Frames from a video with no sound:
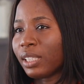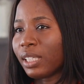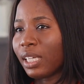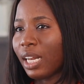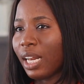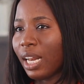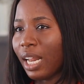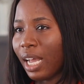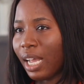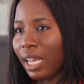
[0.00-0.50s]
that
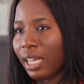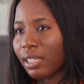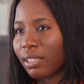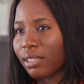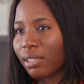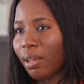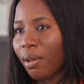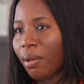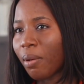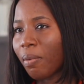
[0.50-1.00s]
light,
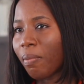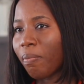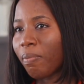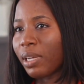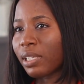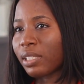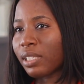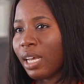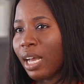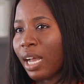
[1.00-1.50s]

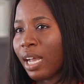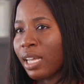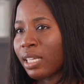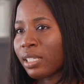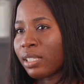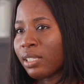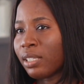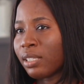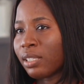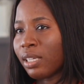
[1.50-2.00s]
but
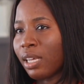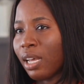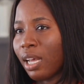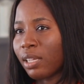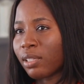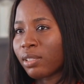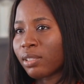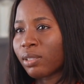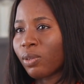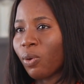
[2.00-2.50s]
ISCC
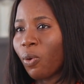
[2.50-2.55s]
has